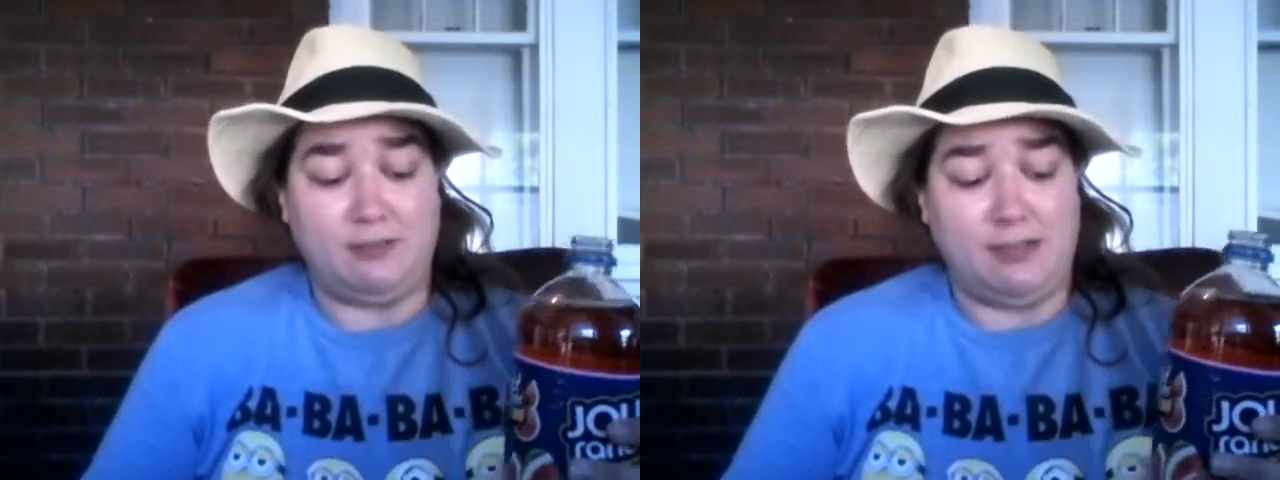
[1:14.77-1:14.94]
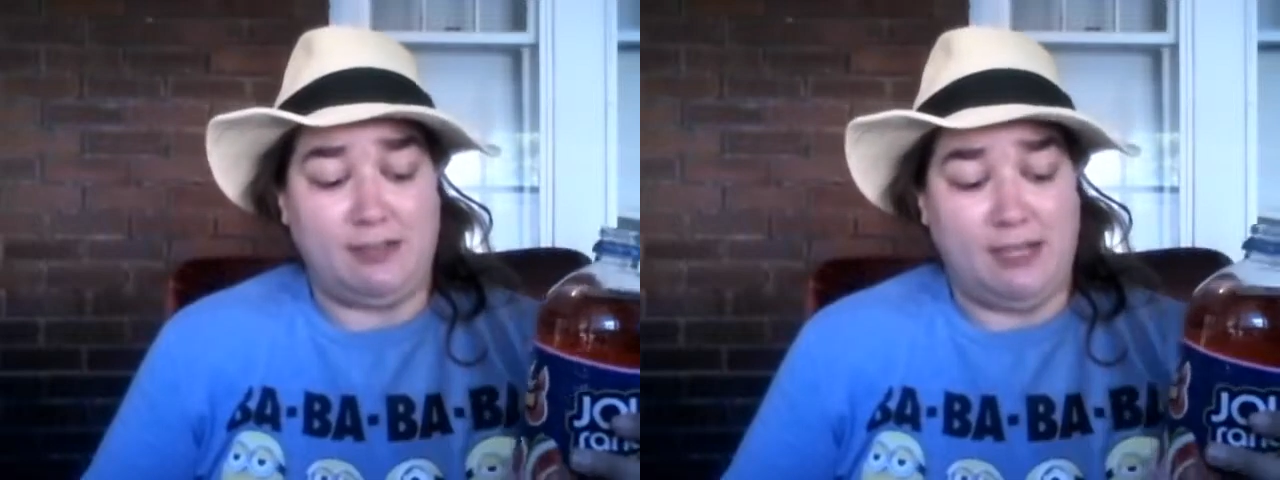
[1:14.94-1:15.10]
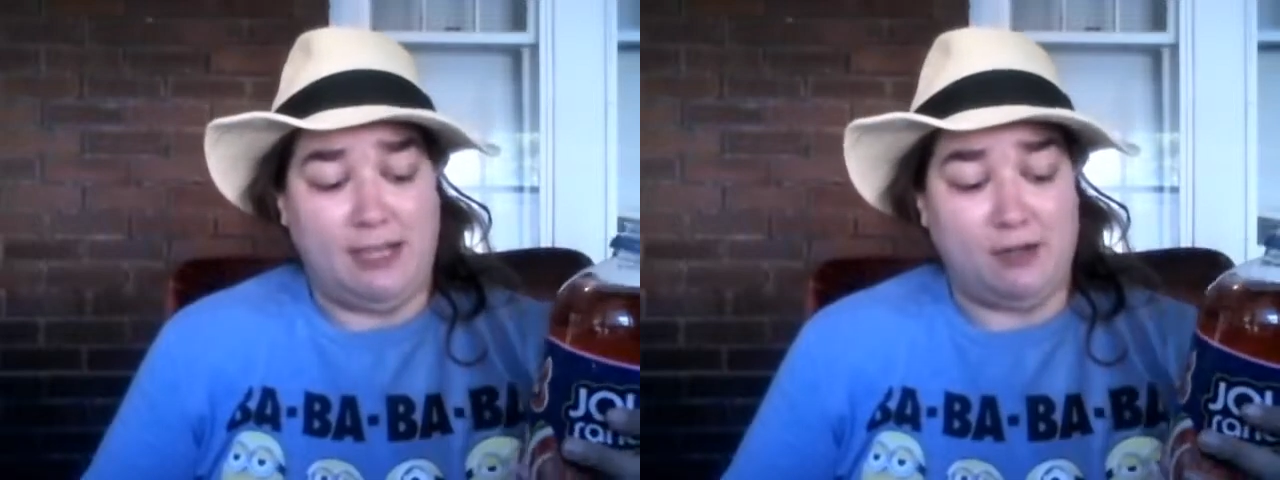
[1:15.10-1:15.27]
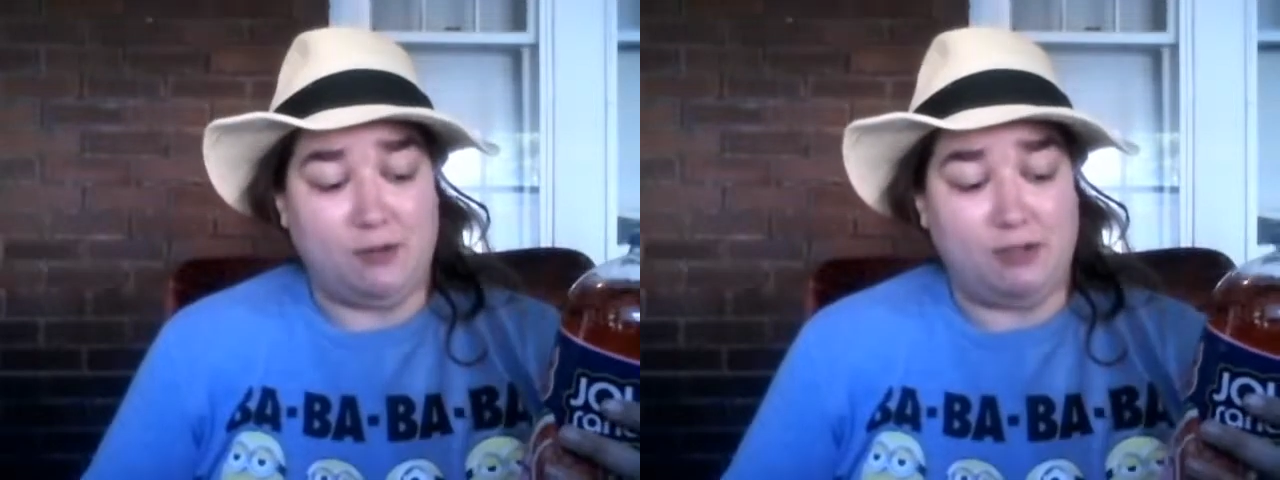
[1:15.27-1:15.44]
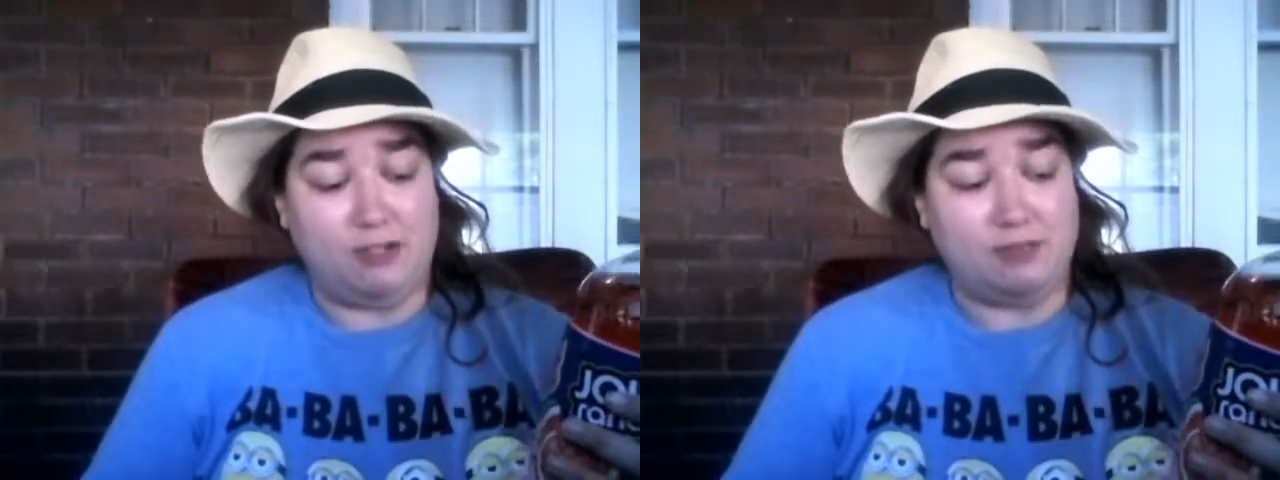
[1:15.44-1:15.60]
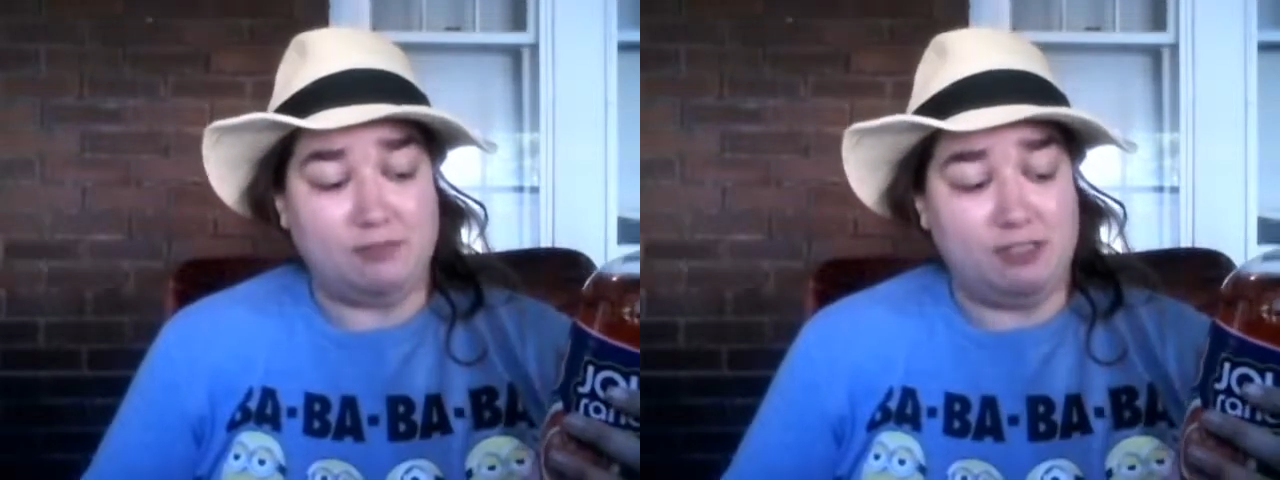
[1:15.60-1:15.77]
had a
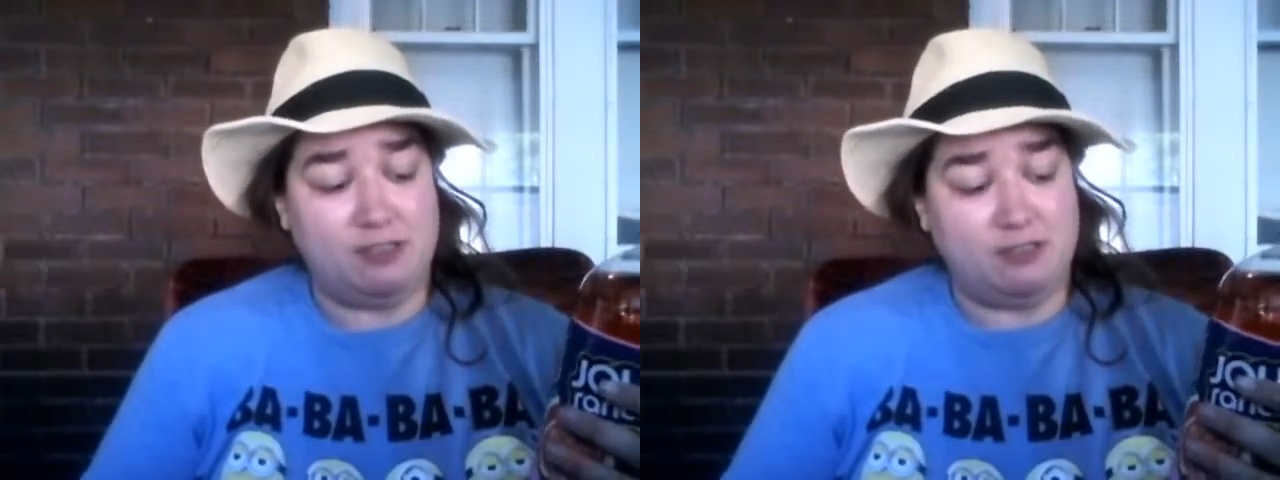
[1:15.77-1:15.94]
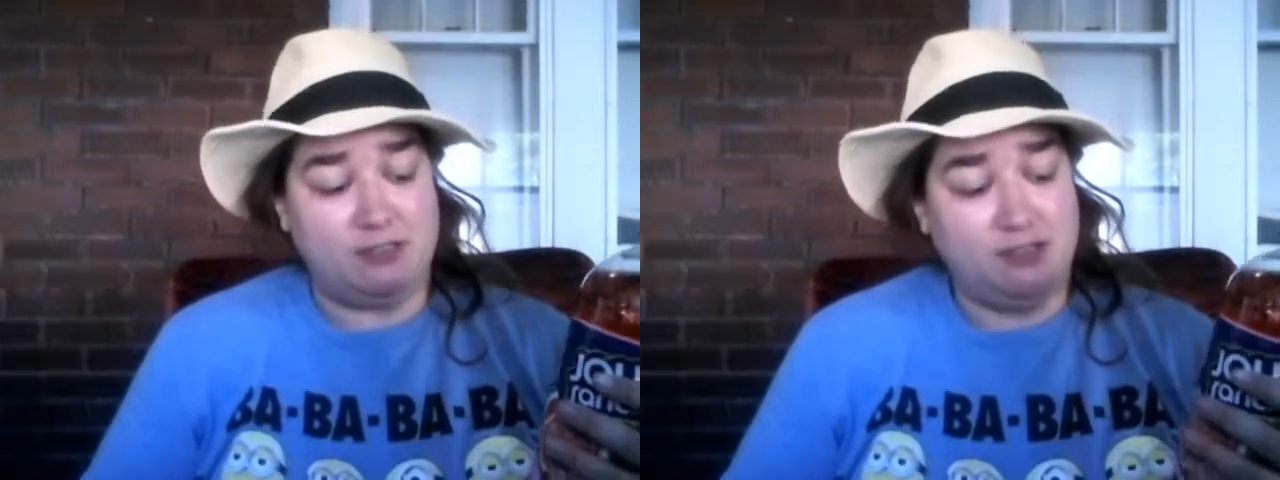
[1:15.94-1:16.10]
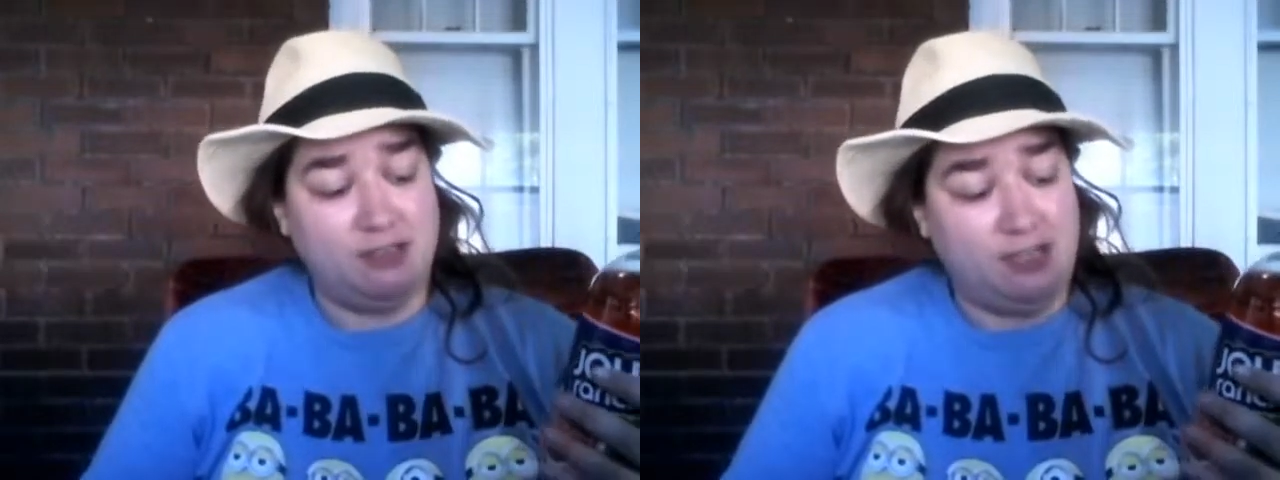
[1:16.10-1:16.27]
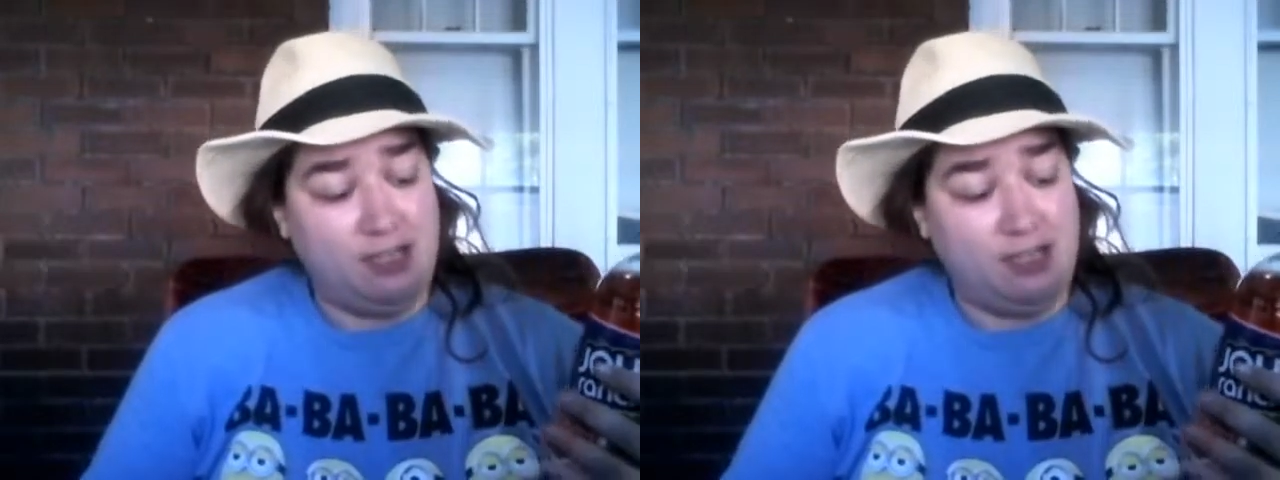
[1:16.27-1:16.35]
watermelon